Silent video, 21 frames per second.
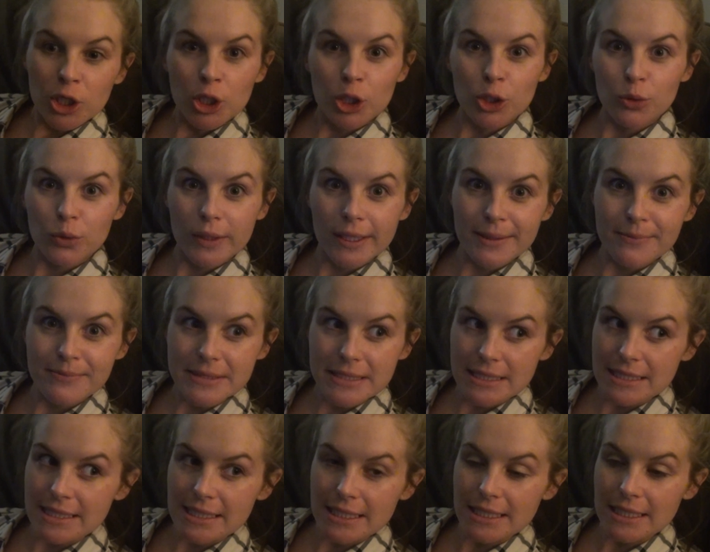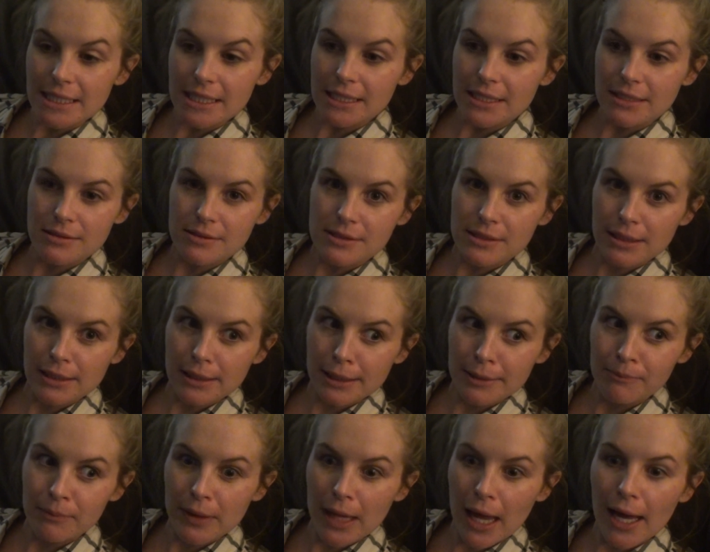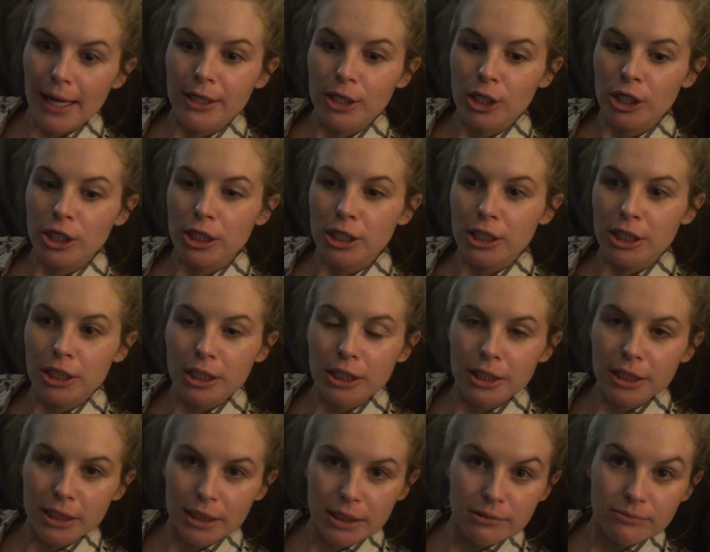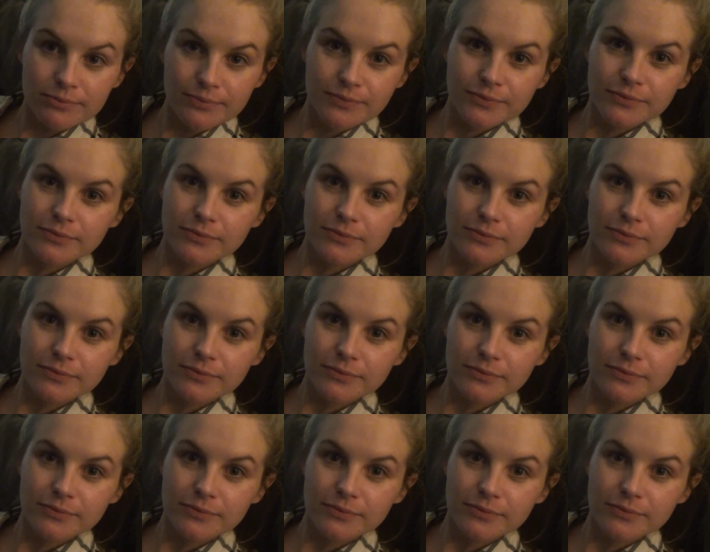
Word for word: new lipsticks and lip liner and